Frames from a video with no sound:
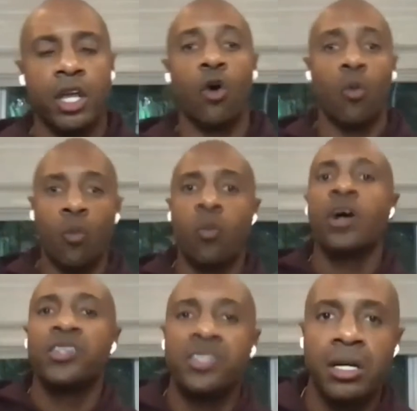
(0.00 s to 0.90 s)
you know,
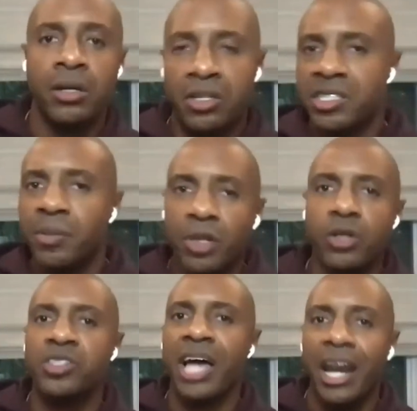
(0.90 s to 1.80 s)
was
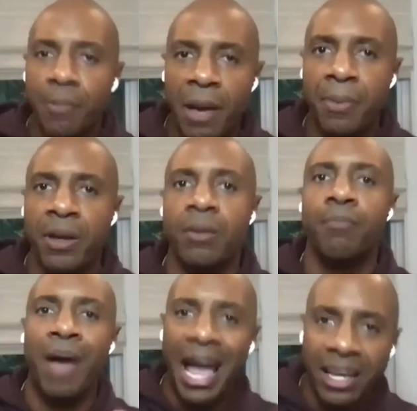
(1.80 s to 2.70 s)
similar to Scottie
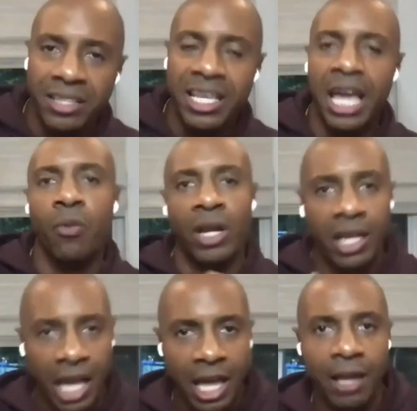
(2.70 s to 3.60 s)
Pippen back in the day when he
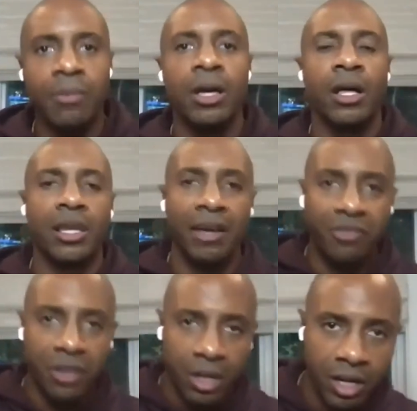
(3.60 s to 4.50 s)
came,
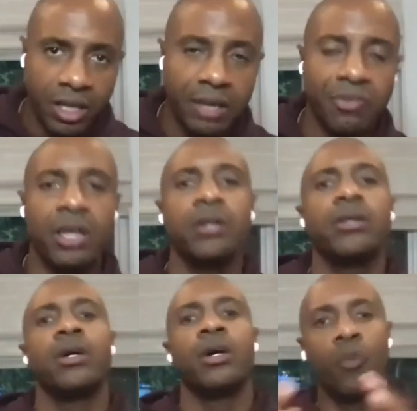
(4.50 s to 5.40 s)
left Cleveland,